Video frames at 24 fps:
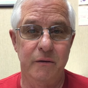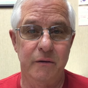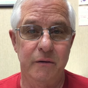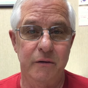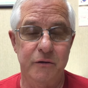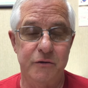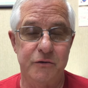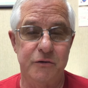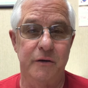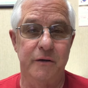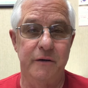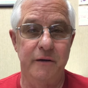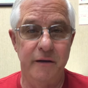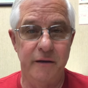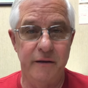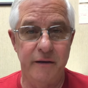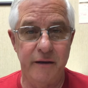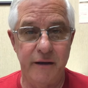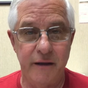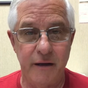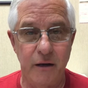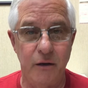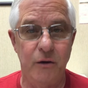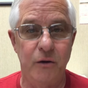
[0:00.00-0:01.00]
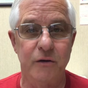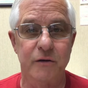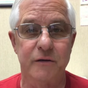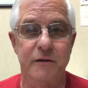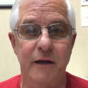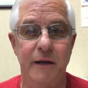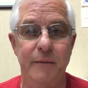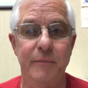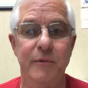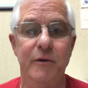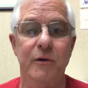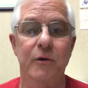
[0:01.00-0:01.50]
You should have done that a long
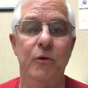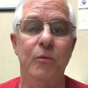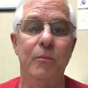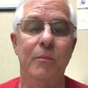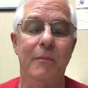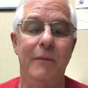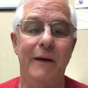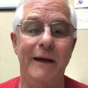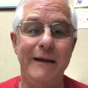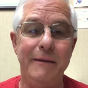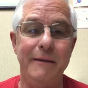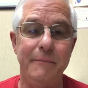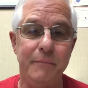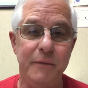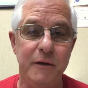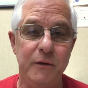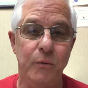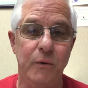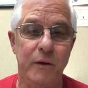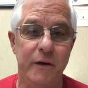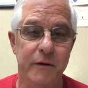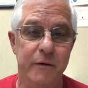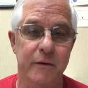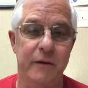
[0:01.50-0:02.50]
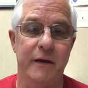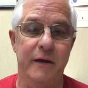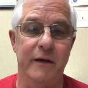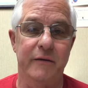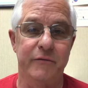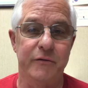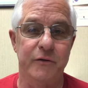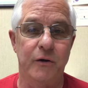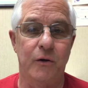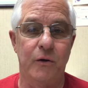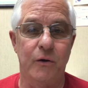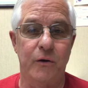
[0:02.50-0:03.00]
time ago. It might be why you're
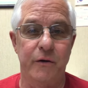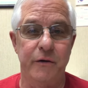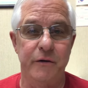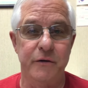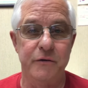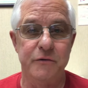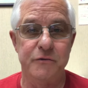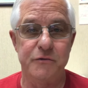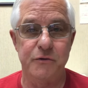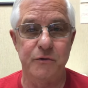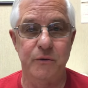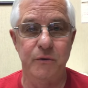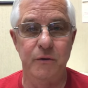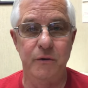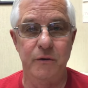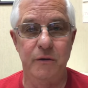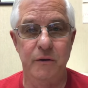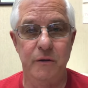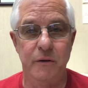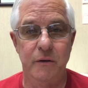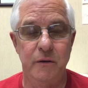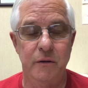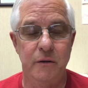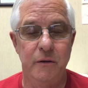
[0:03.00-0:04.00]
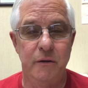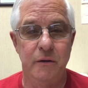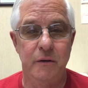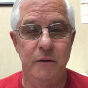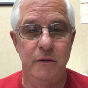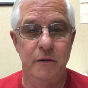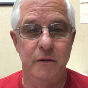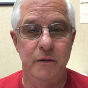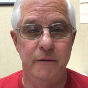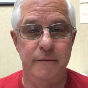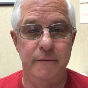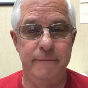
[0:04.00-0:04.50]
having the heart
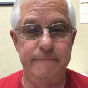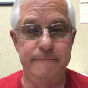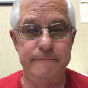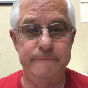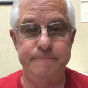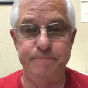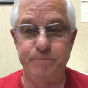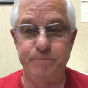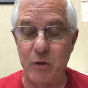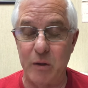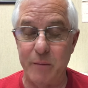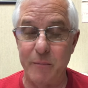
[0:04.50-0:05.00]
issue.